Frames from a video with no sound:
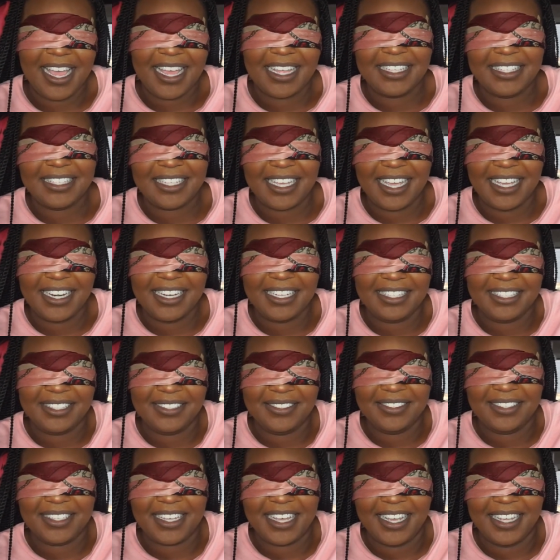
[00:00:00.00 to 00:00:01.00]
tied it too
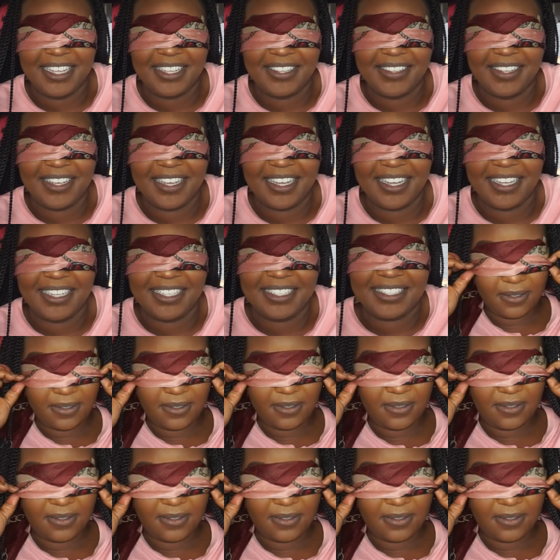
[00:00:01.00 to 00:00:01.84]
tight, you guys.